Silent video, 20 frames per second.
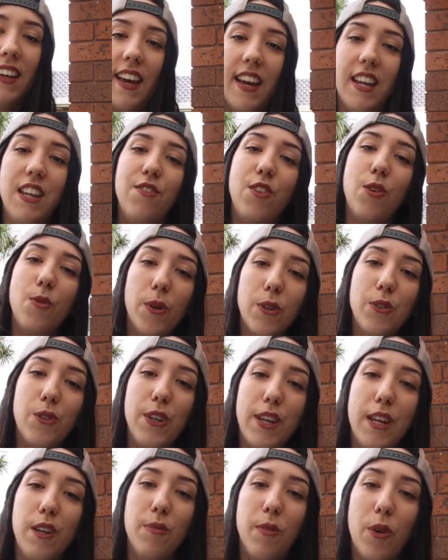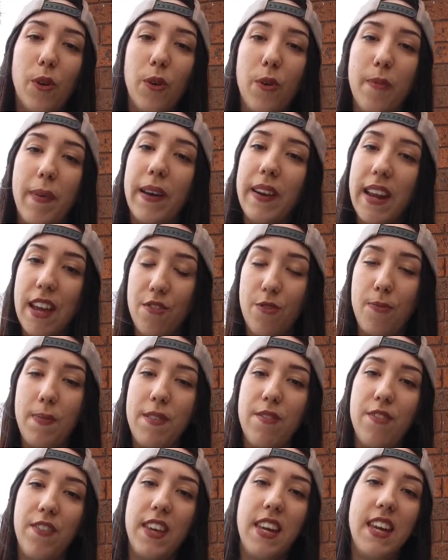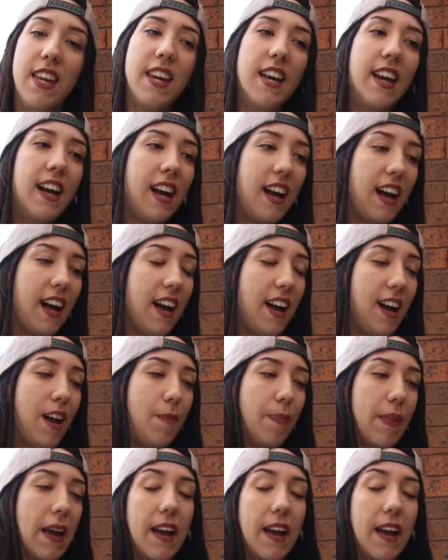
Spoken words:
and if you want to hear more about FPV, I